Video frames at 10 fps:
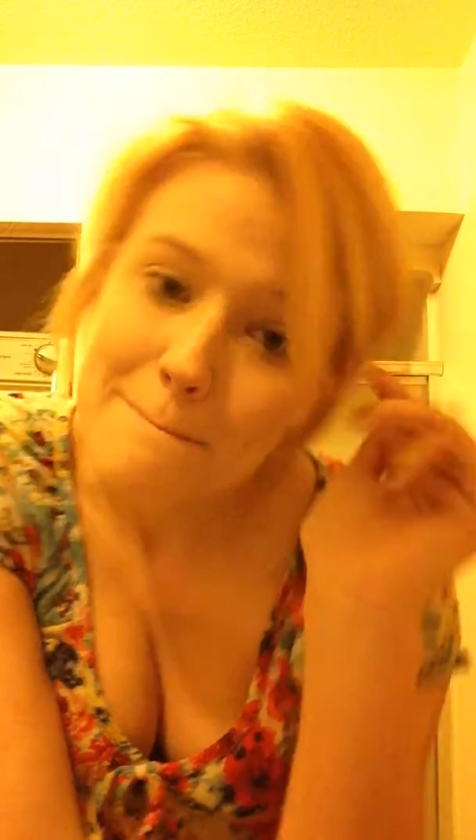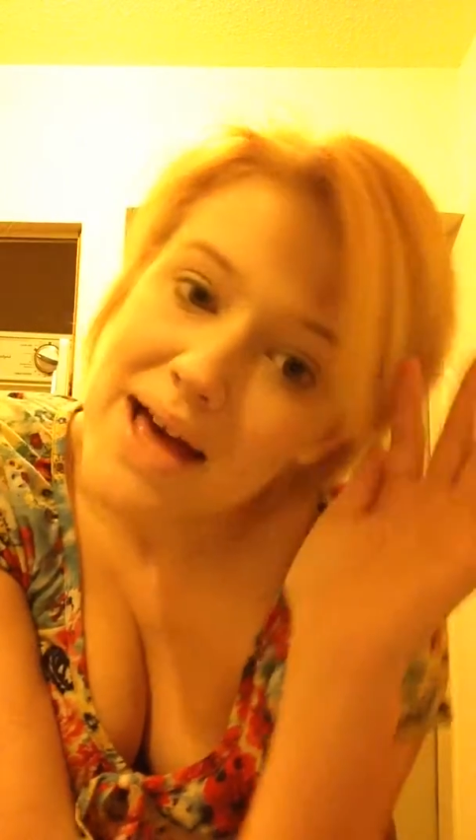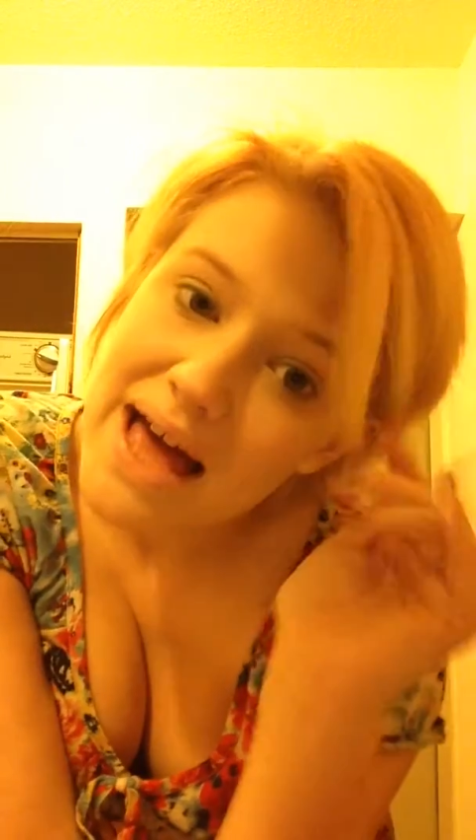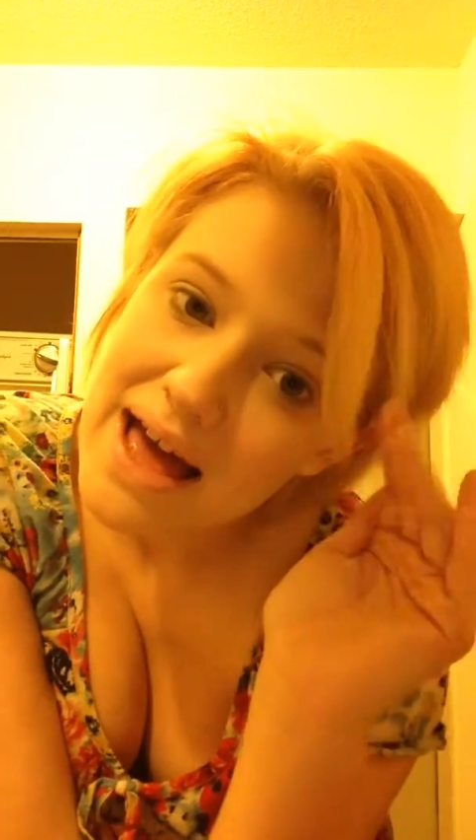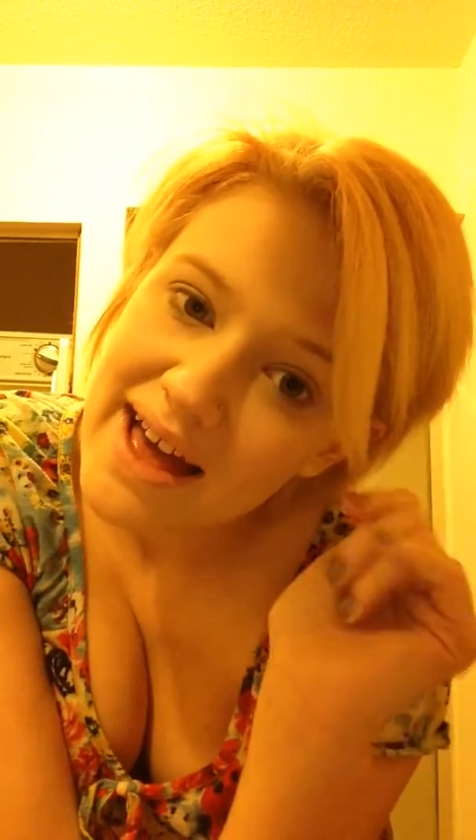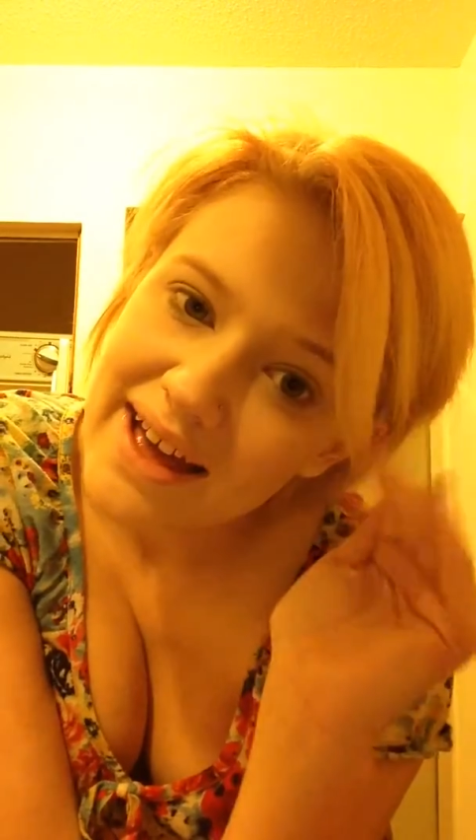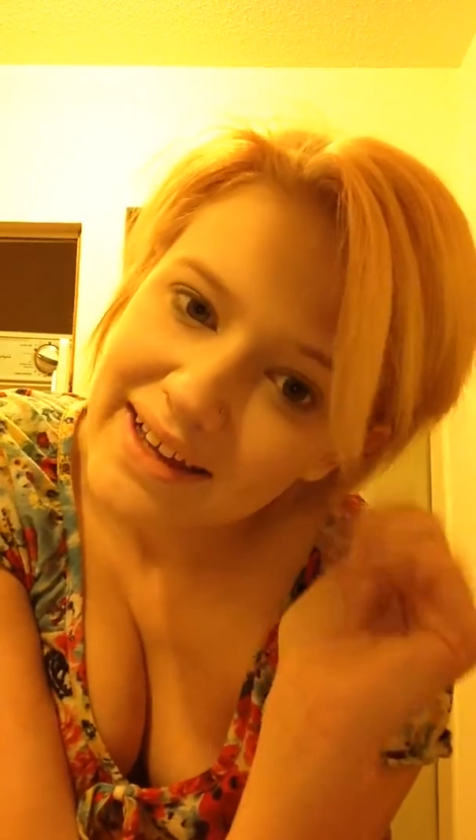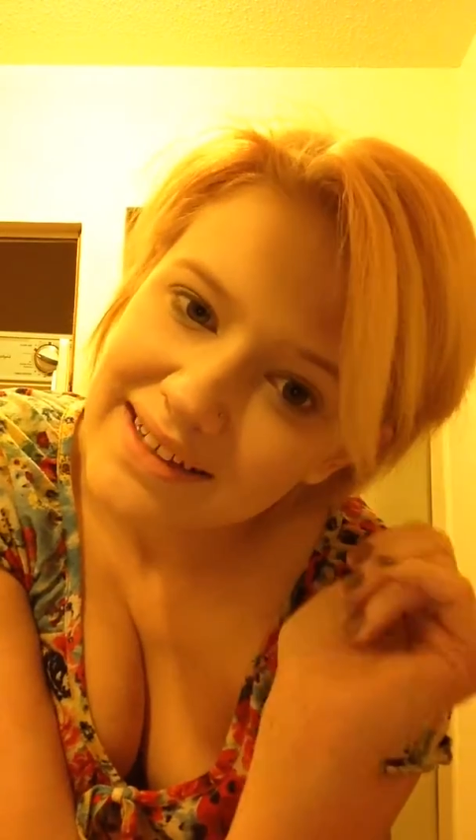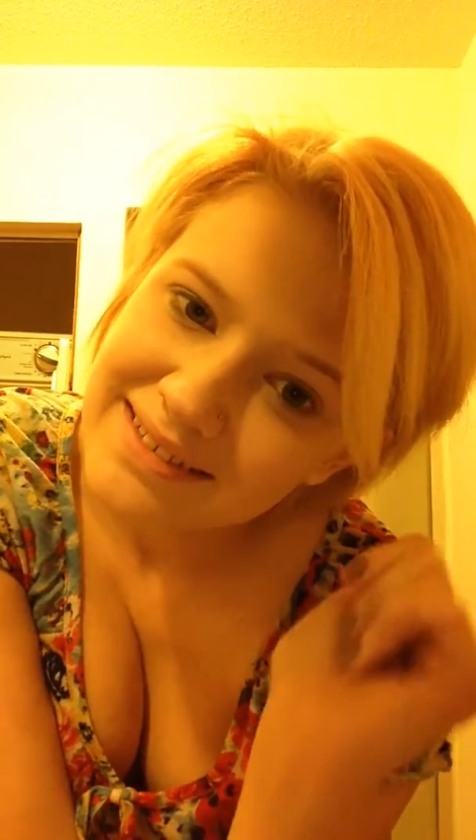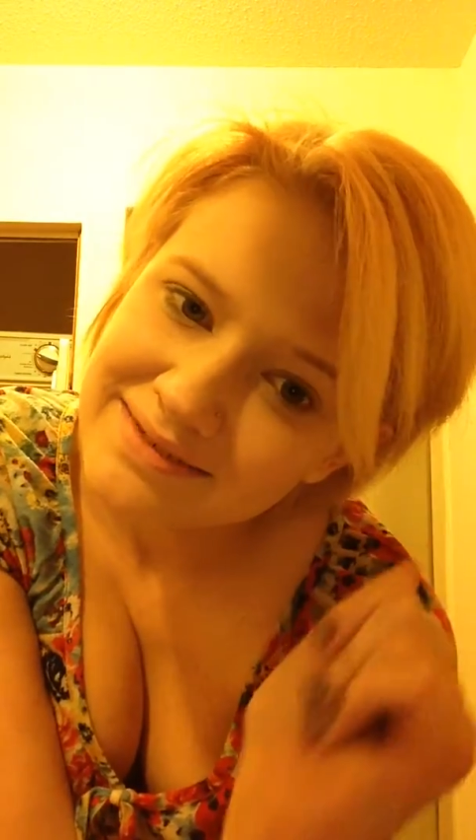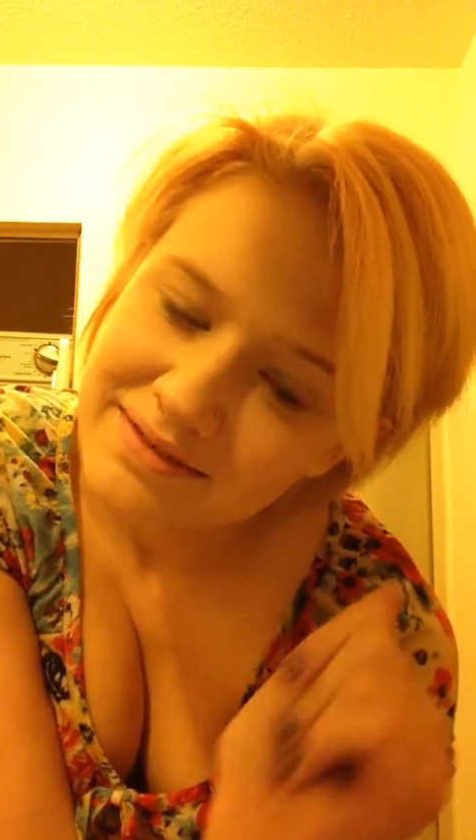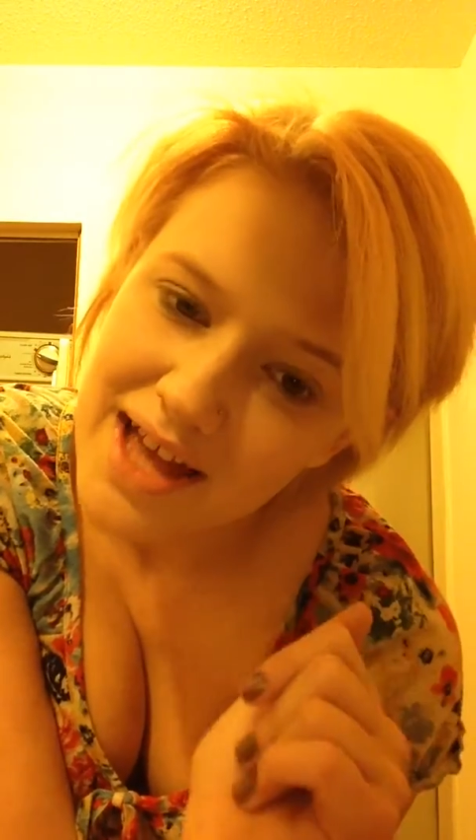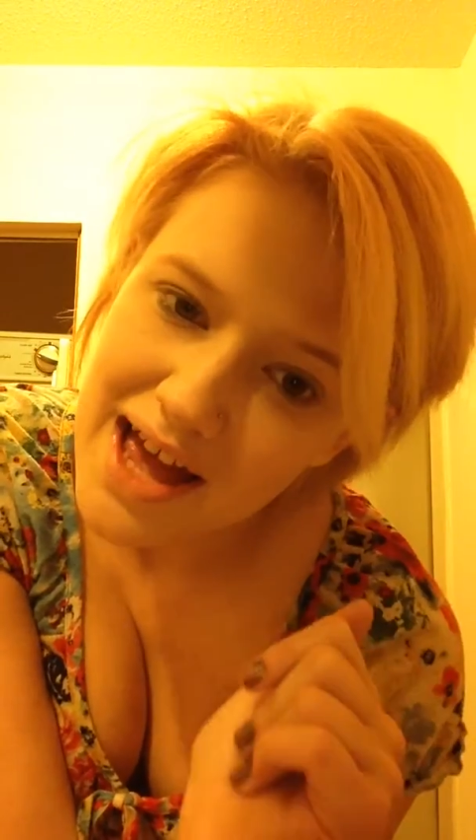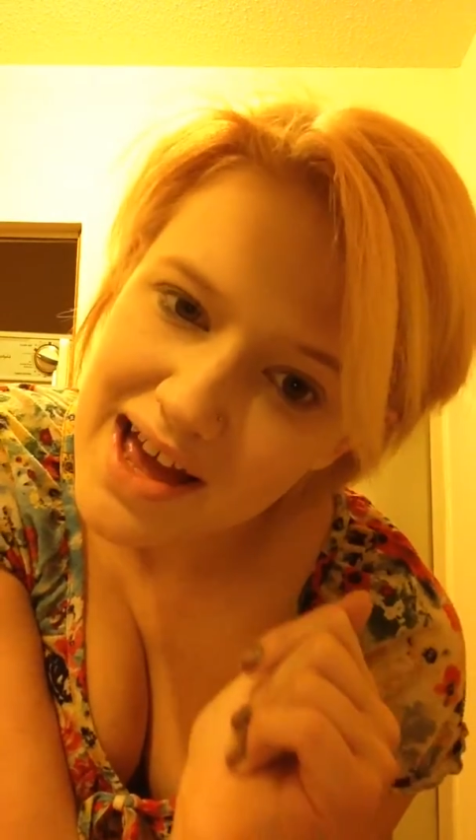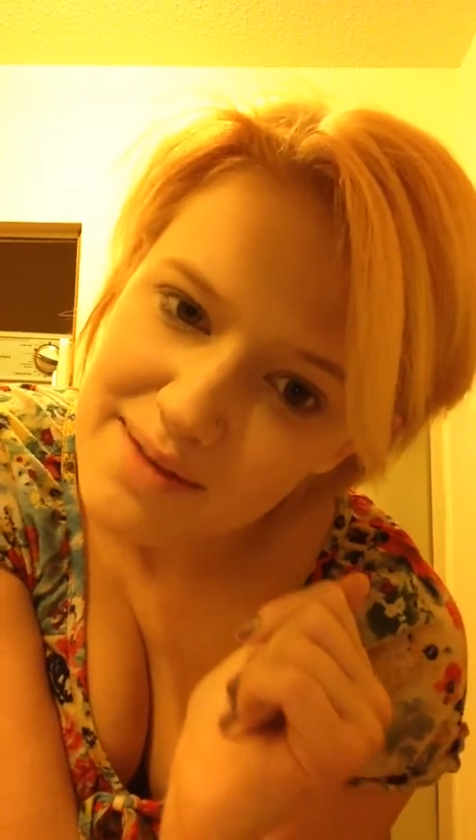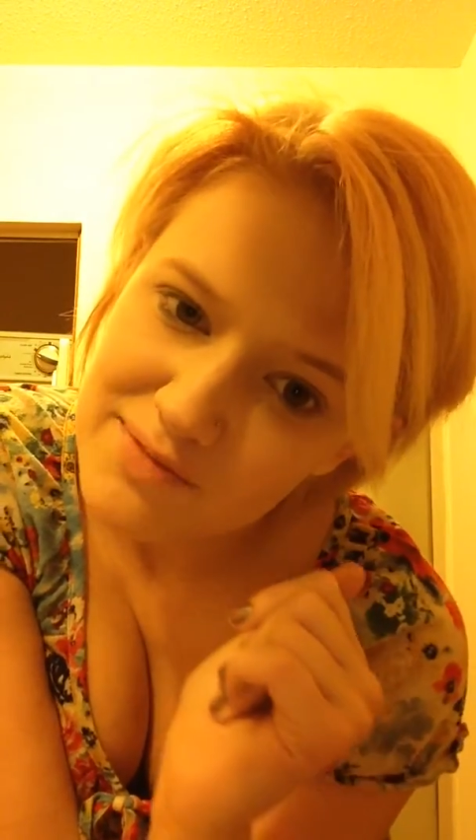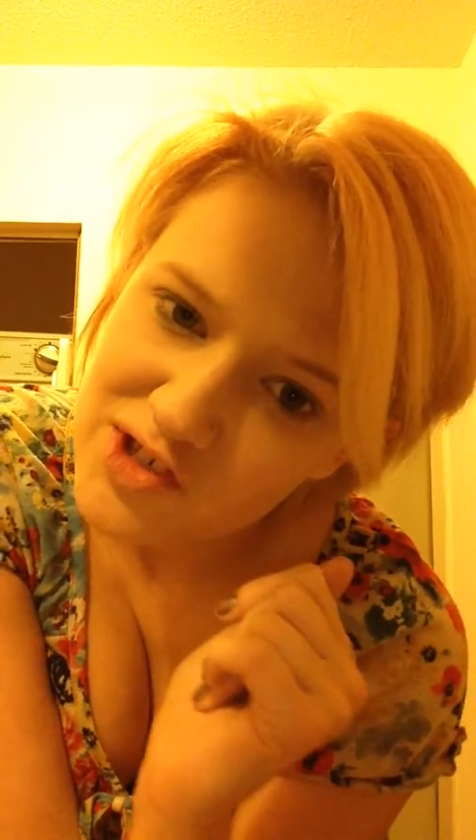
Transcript: Bye. I'm